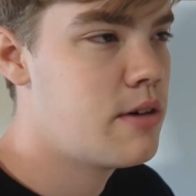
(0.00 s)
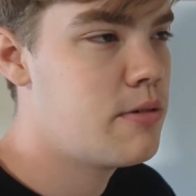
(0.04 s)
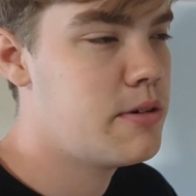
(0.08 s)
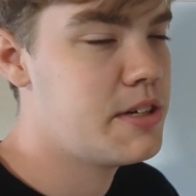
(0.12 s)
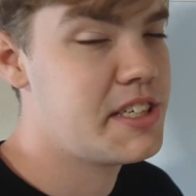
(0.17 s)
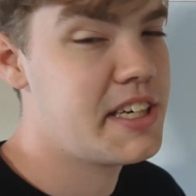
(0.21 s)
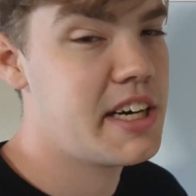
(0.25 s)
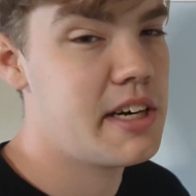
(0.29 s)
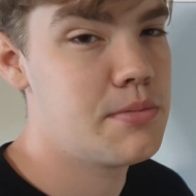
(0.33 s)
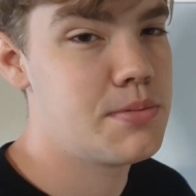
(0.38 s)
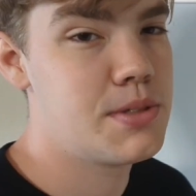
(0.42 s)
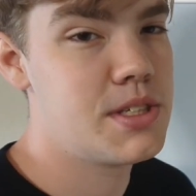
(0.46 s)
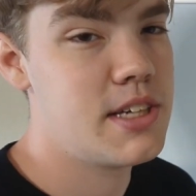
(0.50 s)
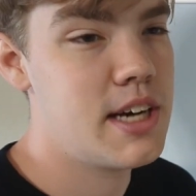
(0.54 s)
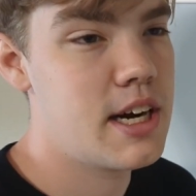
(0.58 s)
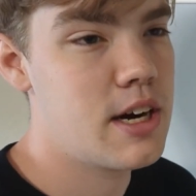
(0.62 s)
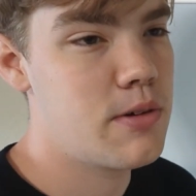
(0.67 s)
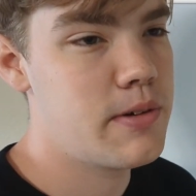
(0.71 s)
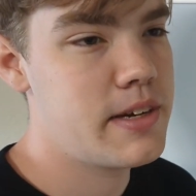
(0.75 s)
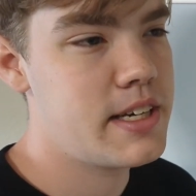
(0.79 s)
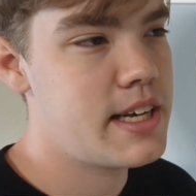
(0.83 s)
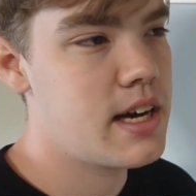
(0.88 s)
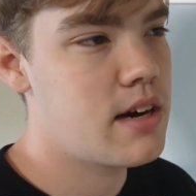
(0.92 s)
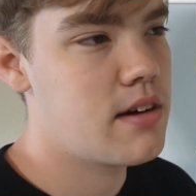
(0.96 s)
which helps
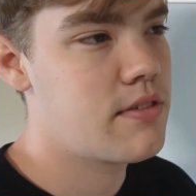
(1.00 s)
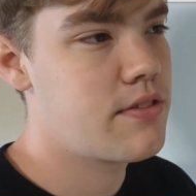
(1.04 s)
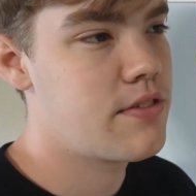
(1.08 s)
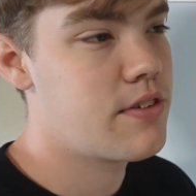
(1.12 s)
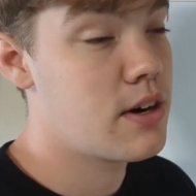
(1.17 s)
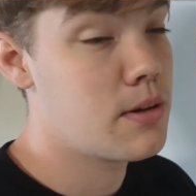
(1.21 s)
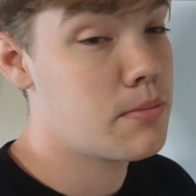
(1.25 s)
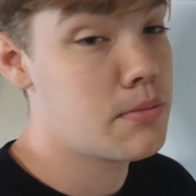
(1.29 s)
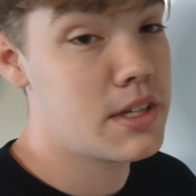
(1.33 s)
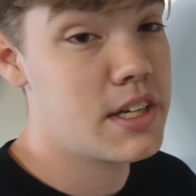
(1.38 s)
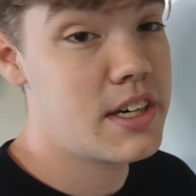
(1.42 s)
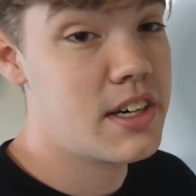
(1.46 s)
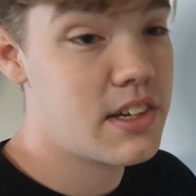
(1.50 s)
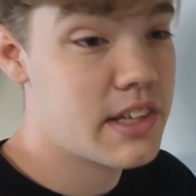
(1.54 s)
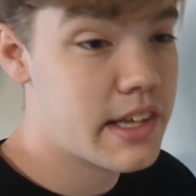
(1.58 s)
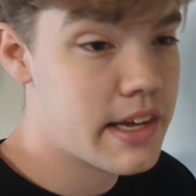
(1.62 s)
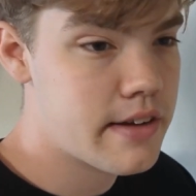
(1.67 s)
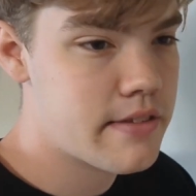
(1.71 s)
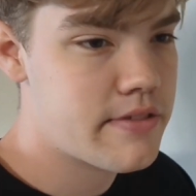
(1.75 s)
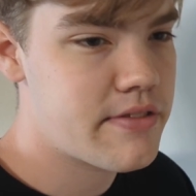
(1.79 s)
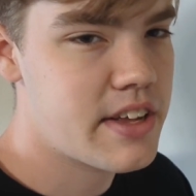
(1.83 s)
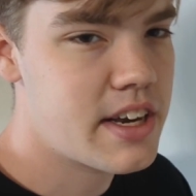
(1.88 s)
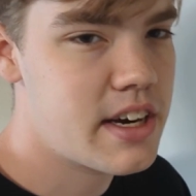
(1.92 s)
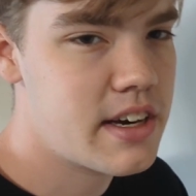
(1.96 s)
narrow it down from
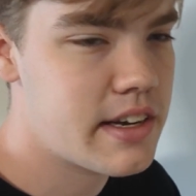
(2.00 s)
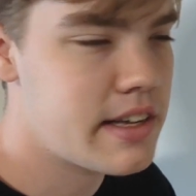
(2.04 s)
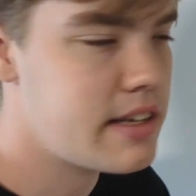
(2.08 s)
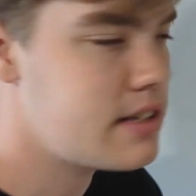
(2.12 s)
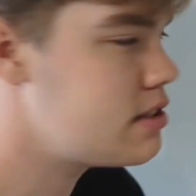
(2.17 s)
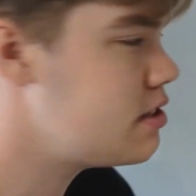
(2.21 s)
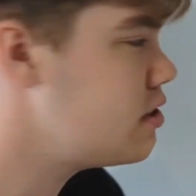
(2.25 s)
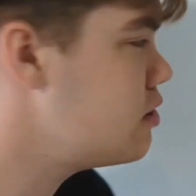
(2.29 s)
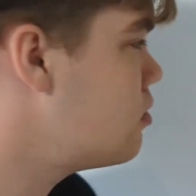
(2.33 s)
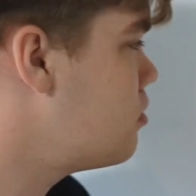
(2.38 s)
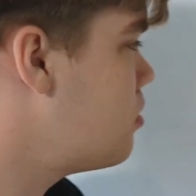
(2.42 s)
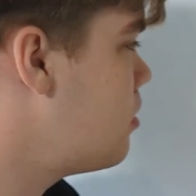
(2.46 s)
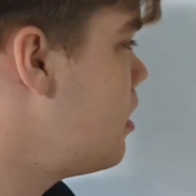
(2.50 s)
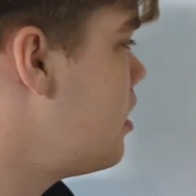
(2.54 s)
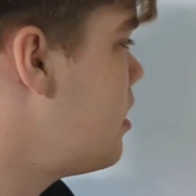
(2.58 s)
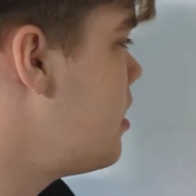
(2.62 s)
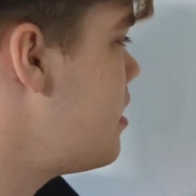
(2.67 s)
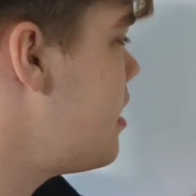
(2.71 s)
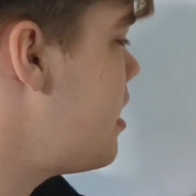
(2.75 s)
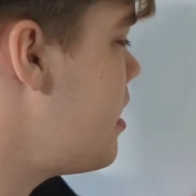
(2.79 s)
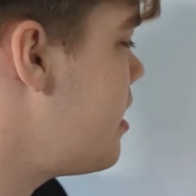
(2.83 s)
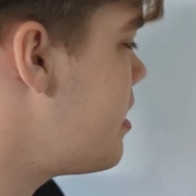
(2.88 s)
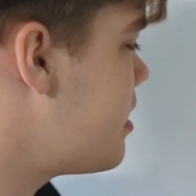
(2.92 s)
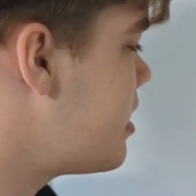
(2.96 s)
literally infinity to
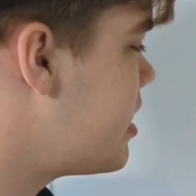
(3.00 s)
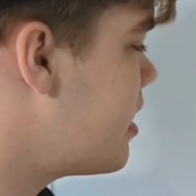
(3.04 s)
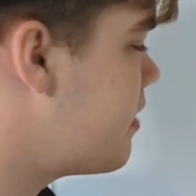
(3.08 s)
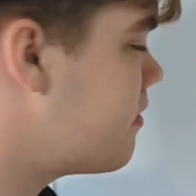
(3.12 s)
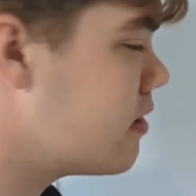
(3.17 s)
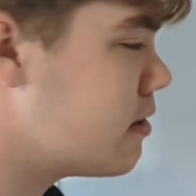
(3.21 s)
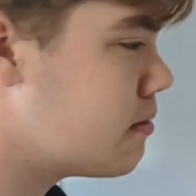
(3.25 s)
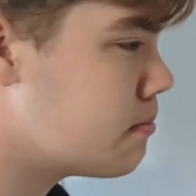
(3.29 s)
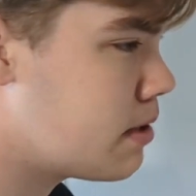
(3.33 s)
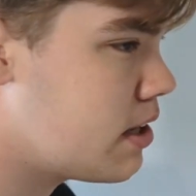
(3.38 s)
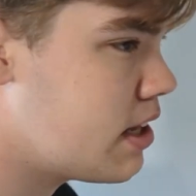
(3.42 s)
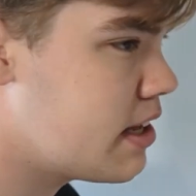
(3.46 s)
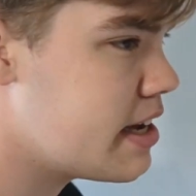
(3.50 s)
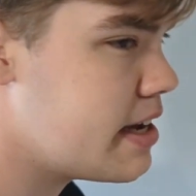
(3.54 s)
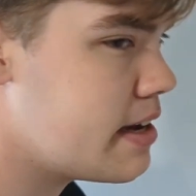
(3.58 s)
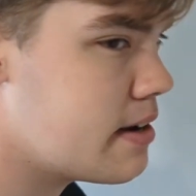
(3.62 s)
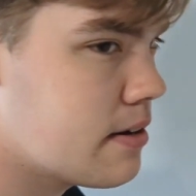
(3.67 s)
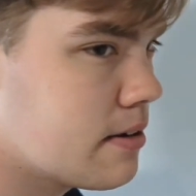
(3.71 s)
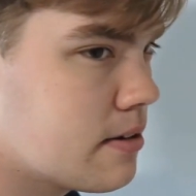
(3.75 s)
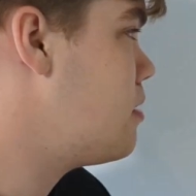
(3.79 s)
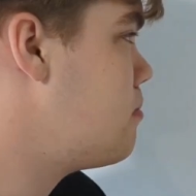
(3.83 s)
a given plane.